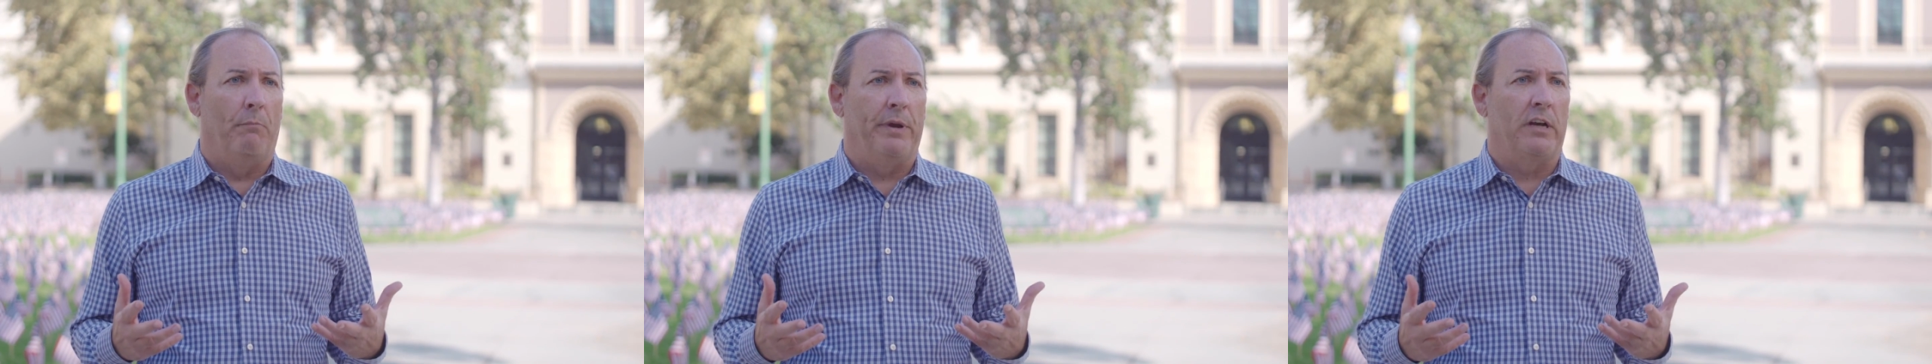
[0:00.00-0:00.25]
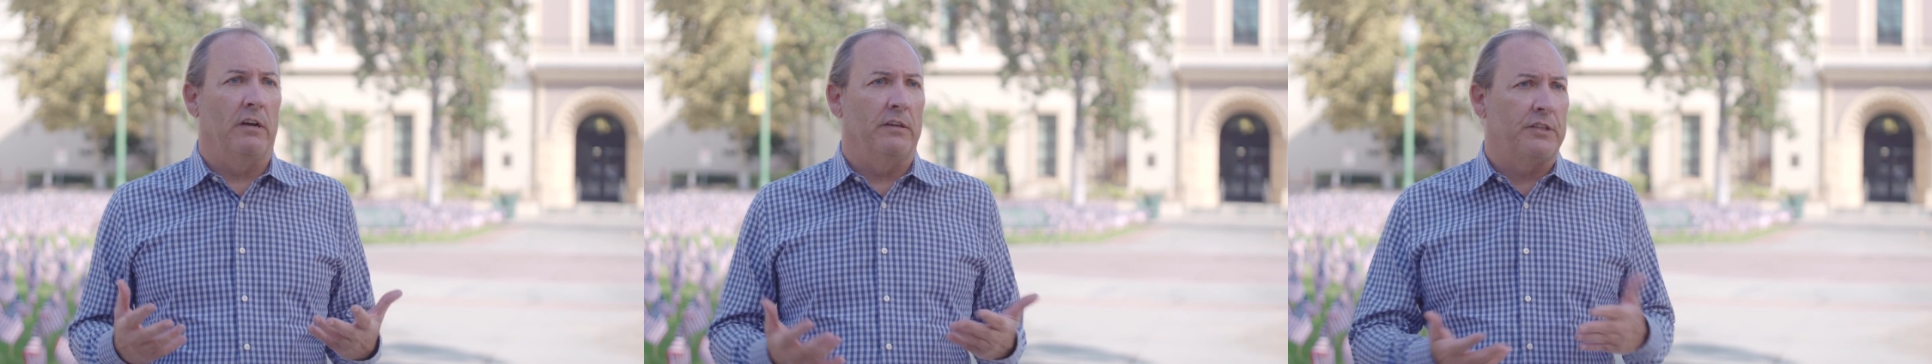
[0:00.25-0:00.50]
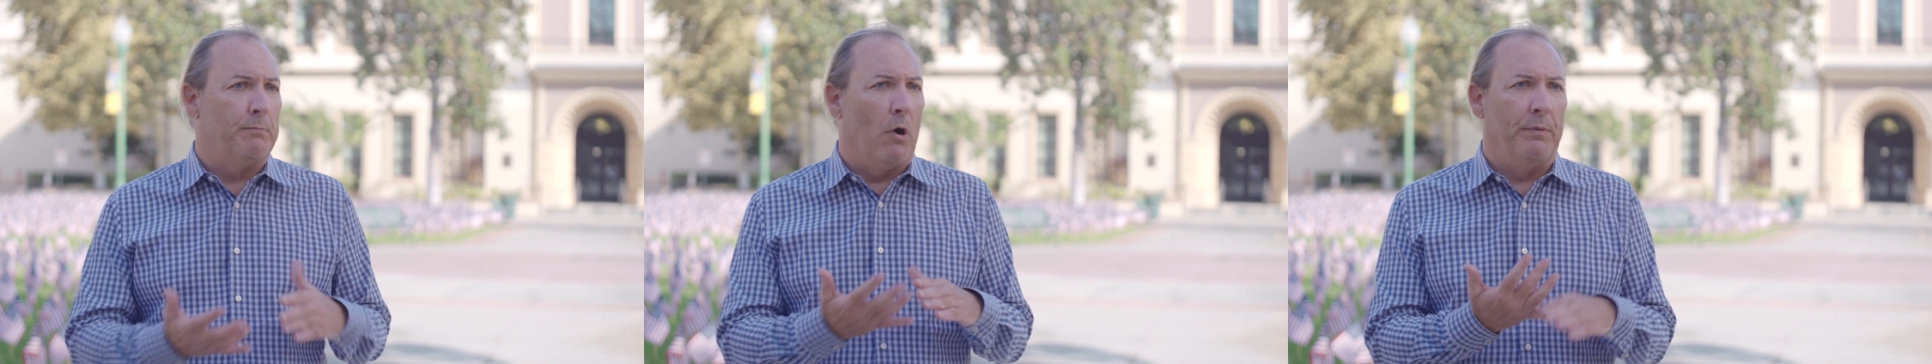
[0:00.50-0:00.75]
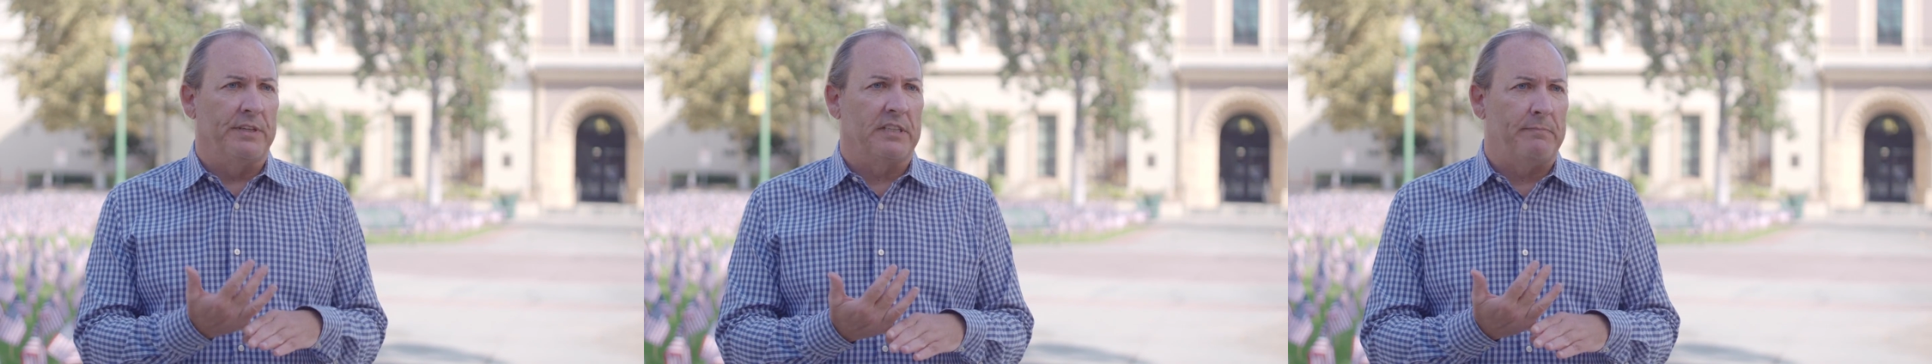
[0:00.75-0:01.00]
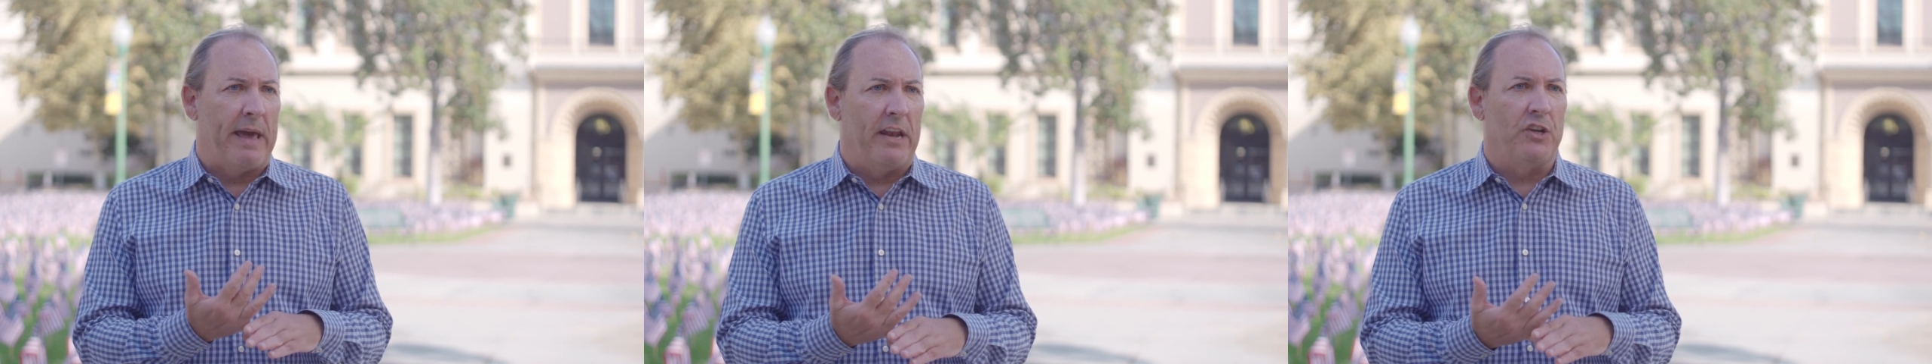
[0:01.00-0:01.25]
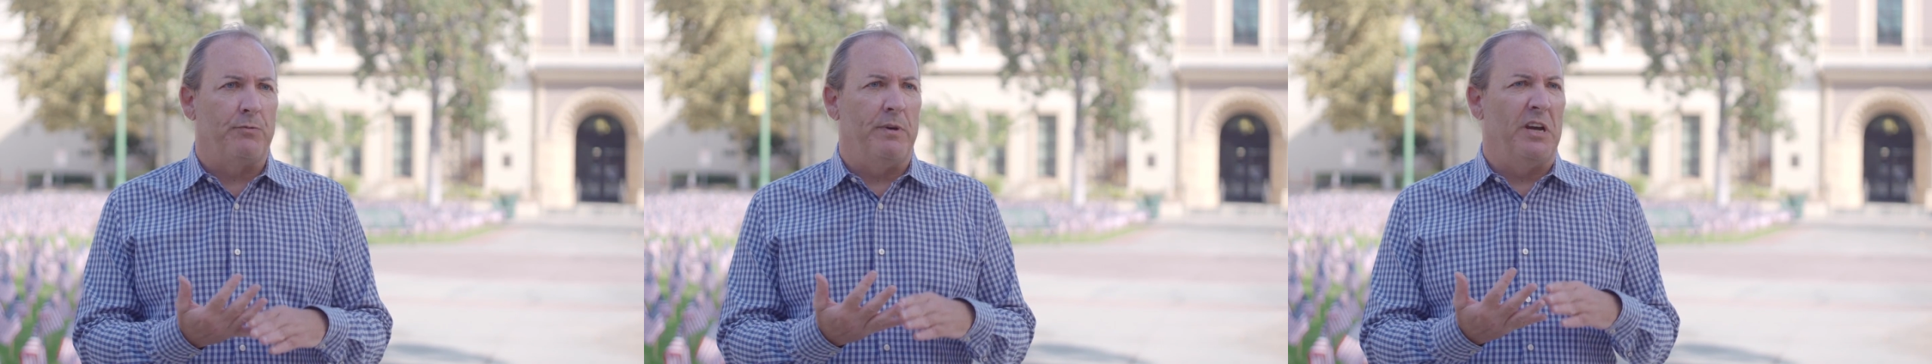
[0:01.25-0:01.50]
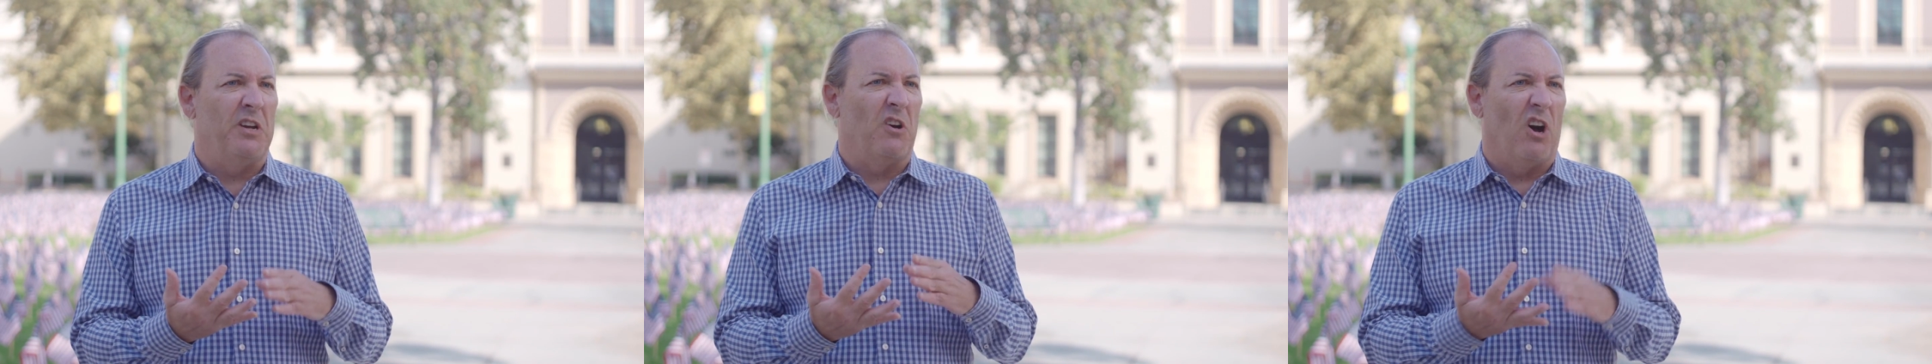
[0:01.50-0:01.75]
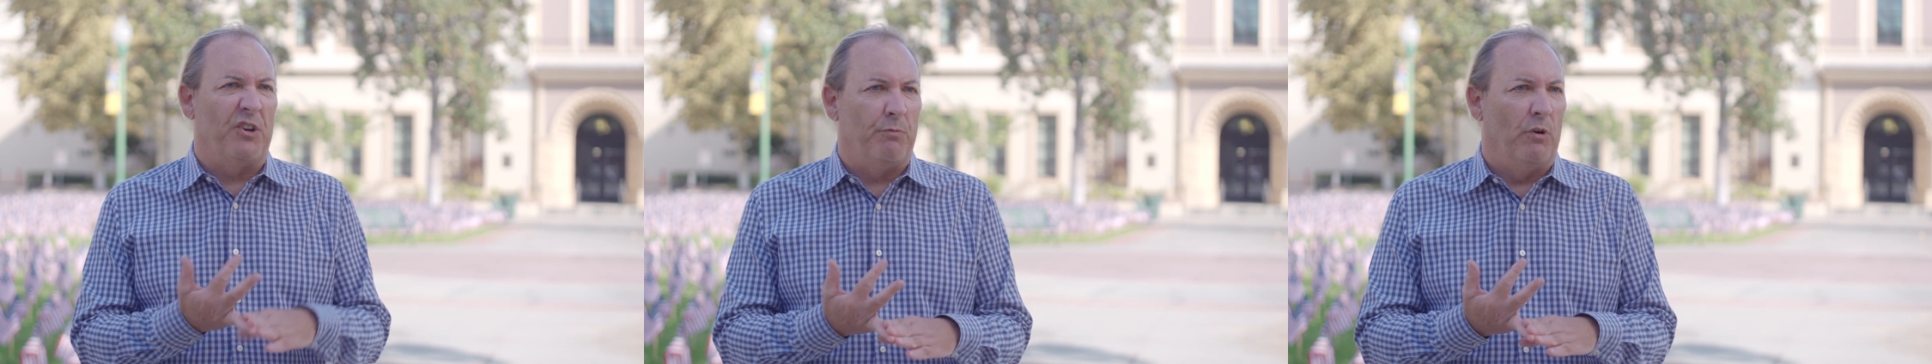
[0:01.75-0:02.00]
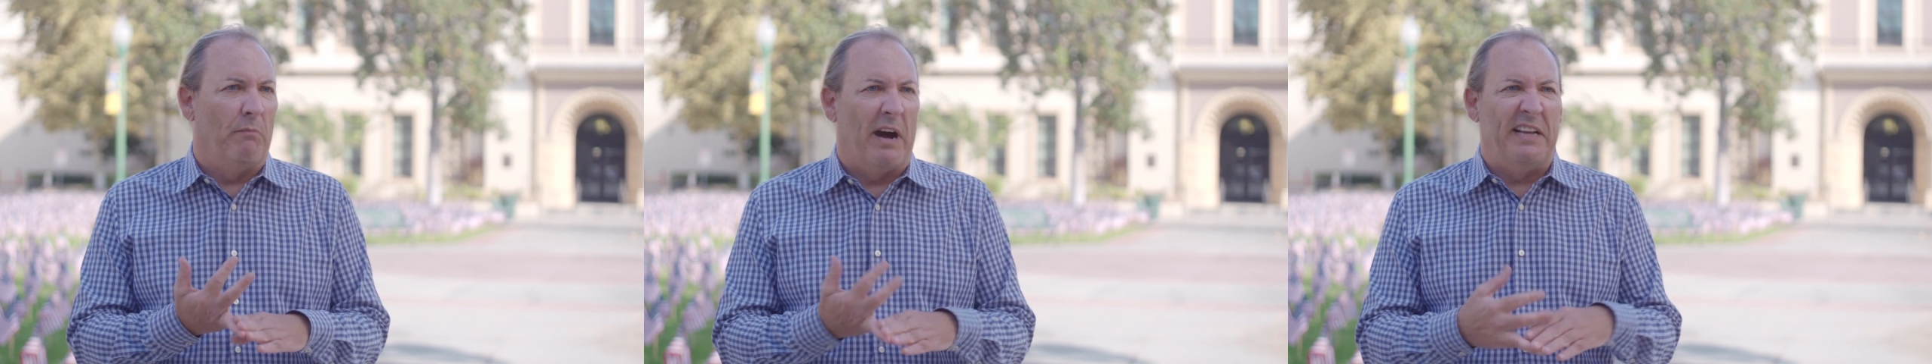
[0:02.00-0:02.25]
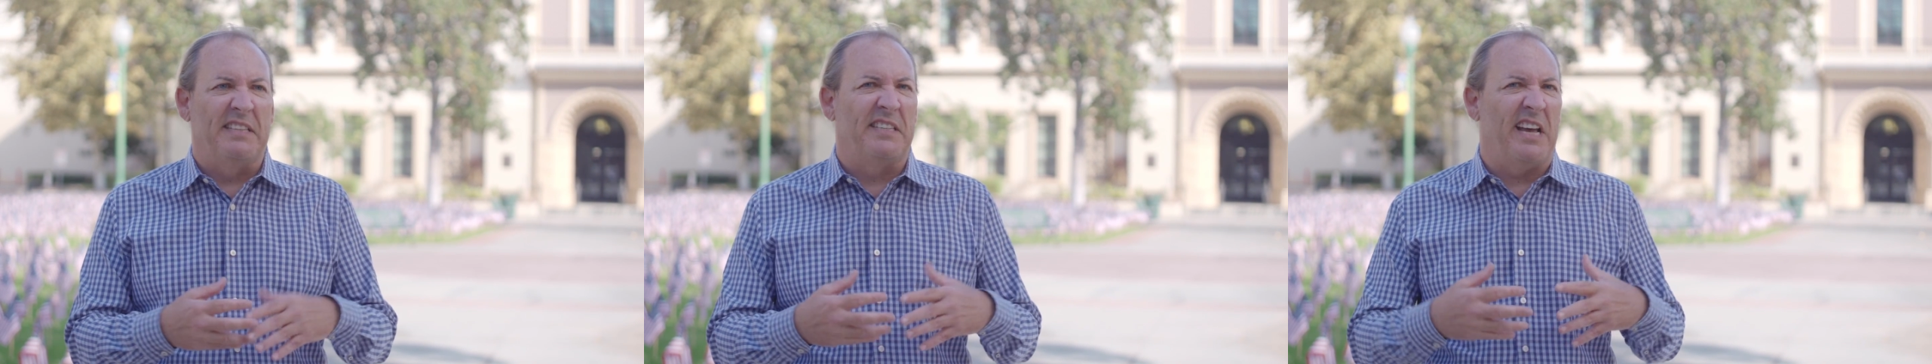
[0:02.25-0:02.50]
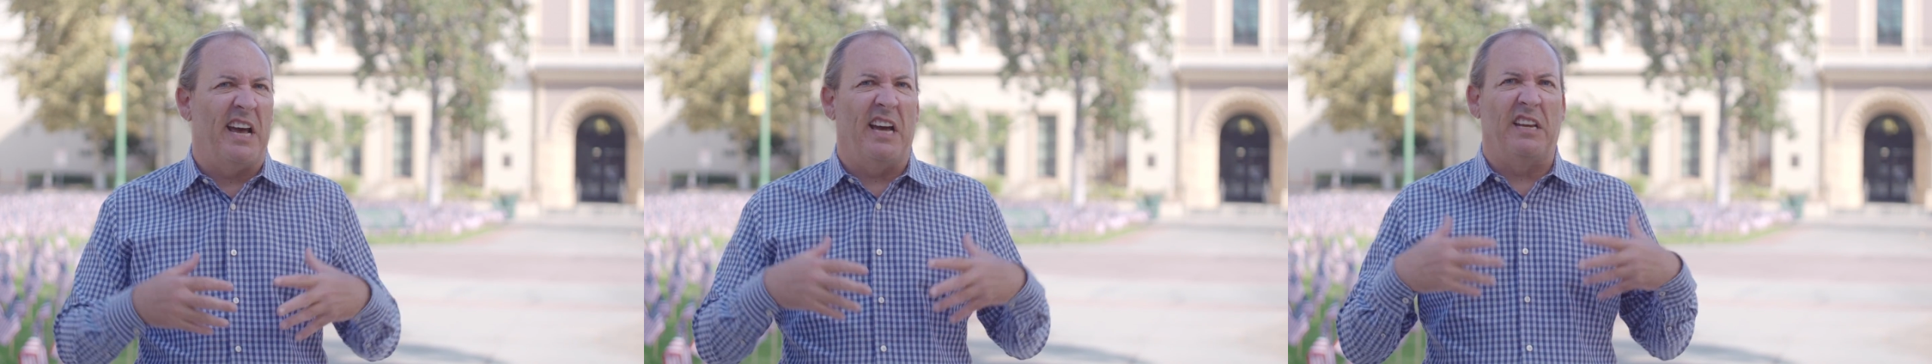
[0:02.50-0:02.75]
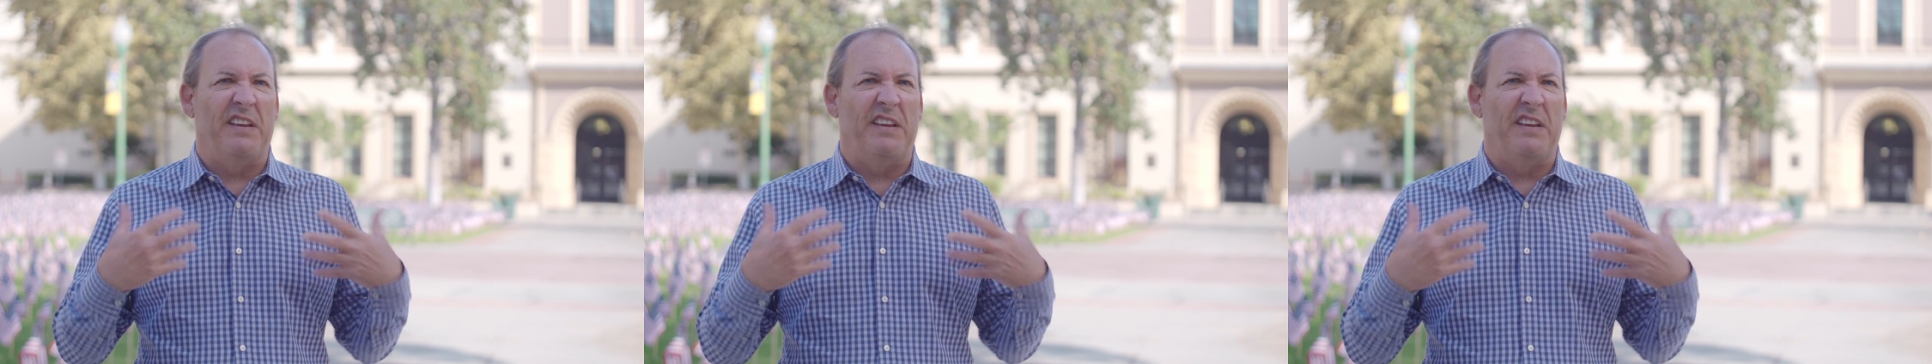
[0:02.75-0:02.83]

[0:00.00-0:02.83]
because small business management, entrepreneur mindset,